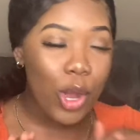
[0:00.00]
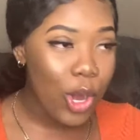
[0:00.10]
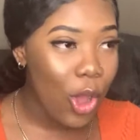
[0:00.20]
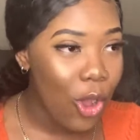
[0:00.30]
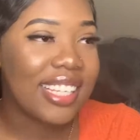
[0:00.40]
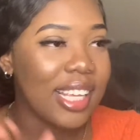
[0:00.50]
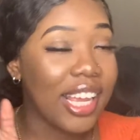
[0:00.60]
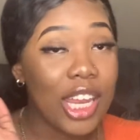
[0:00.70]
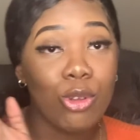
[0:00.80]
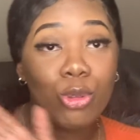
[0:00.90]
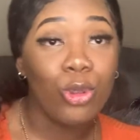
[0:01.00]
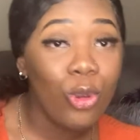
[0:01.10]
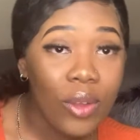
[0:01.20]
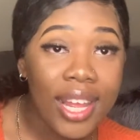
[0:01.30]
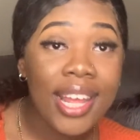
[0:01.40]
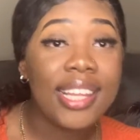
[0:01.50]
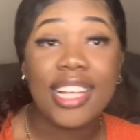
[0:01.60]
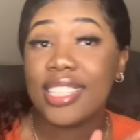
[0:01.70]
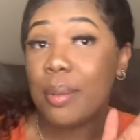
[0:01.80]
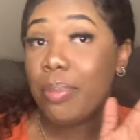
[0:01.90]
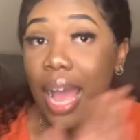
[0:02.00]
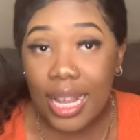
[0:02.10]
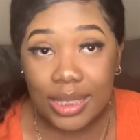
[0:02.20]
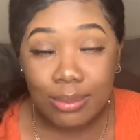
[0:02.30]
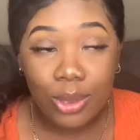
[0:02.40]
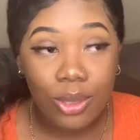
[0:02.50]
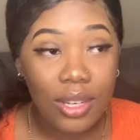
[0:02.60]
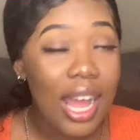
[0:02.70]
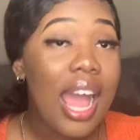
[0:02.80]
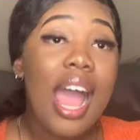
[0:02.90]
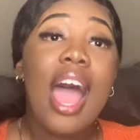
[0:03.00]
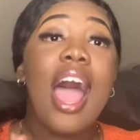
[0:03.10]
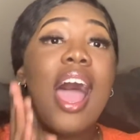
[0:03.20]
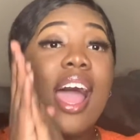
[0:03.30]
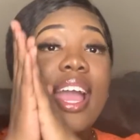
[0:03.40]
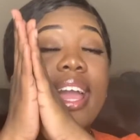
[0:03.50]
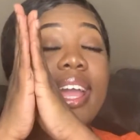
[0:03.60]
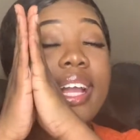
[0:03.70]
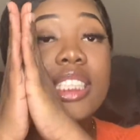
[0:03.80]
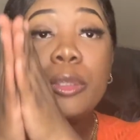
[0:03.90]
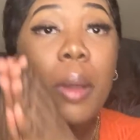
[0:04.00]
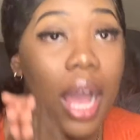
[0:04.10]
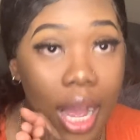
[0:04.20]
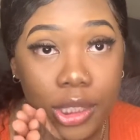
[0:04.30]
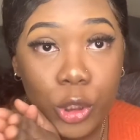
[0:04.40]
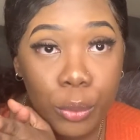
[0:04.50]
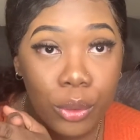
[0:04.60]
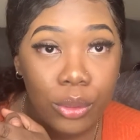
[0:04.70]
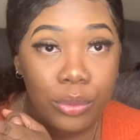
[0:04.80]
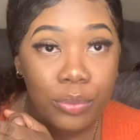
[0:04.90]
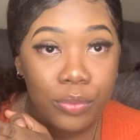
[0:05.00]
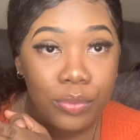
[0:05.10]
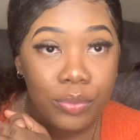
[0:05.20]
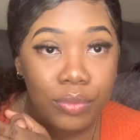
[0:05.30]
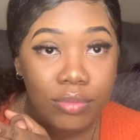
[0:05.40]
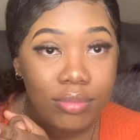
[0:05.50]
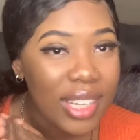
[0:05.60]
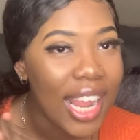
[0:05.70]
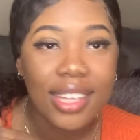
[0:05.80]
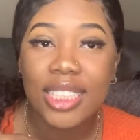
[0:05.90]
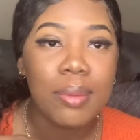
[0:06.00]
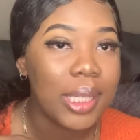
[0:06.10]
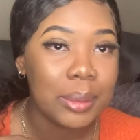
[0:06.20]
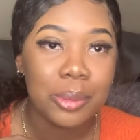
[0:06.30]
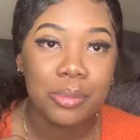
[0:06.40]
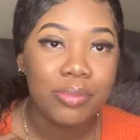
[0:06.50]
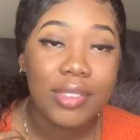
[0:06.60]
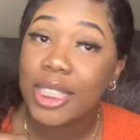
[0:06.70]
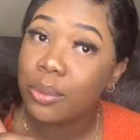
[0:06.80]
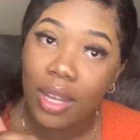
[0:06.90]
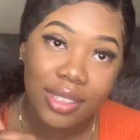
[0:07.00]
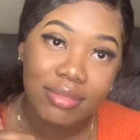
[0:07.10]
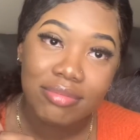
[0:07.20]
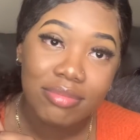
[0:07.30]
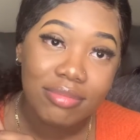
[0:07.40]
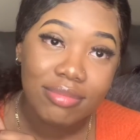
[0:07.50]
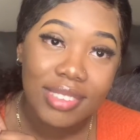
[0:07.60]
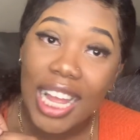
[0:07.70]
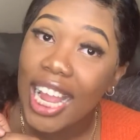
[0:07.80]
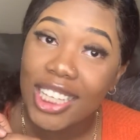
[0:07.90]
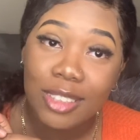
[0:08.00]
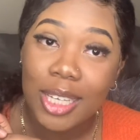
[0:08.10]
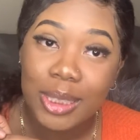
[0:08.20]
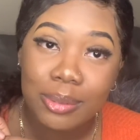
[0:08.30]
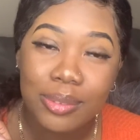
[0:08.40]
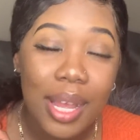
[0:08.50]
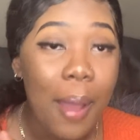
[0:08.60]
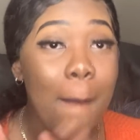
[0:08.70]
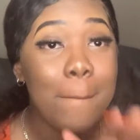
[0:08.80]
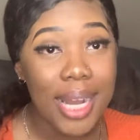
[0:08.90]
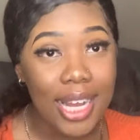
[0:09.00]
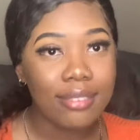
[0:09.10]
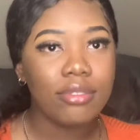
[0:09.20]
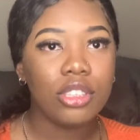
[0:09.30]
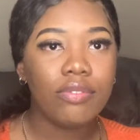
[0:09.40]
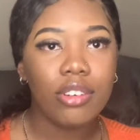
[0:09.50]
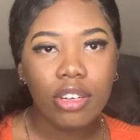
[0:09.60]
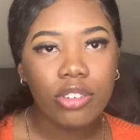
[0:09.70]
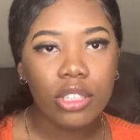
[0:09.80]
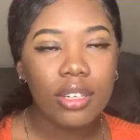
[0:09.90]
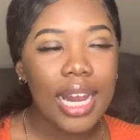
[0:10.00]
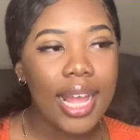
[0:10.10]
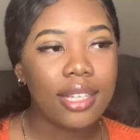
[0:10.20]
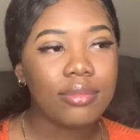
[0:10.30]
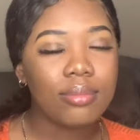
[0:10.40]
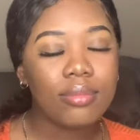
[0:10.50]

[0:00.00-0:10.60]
to know, is it, can you do it? Is it possible? It's possible. Anything is possible. That's one. Anything is possible. But, for real, for real, like,